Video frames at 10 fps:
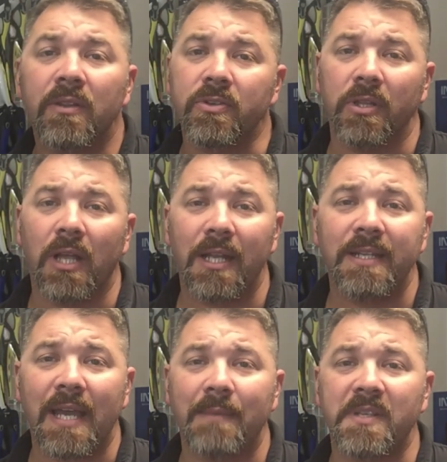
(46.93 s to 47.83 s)
There's a lot
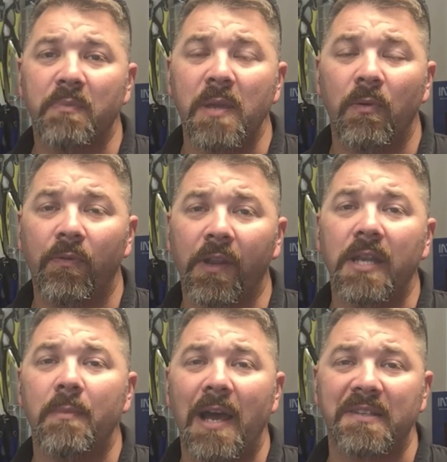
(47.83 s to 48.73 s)
of times that people
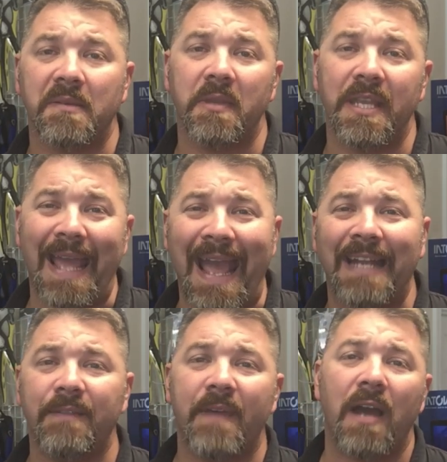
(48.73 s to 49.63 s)
forget about some of the
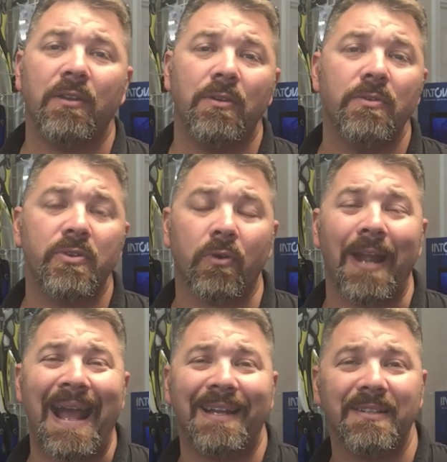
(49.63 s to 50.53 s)
added values
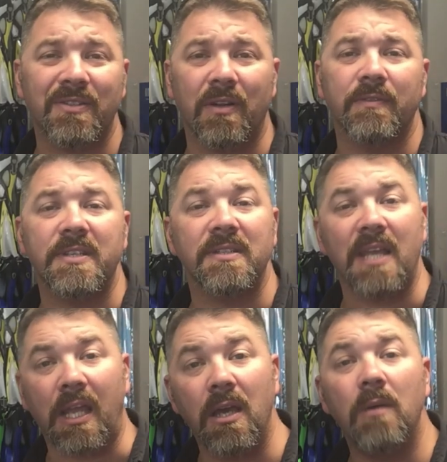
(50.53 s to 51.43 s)
or added services
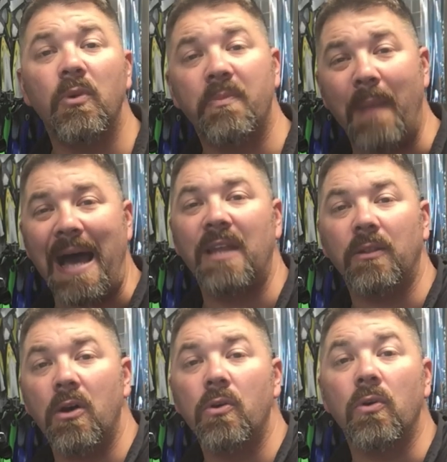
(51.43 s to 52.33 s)
that come with
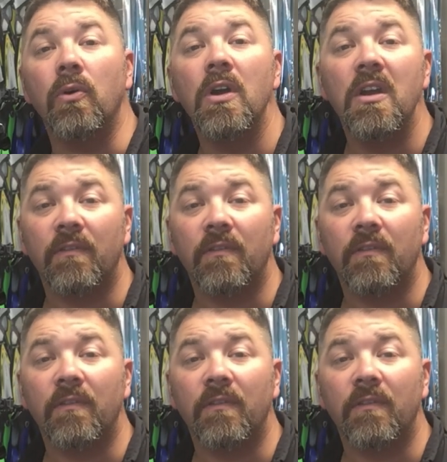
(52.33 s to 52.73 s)
buying local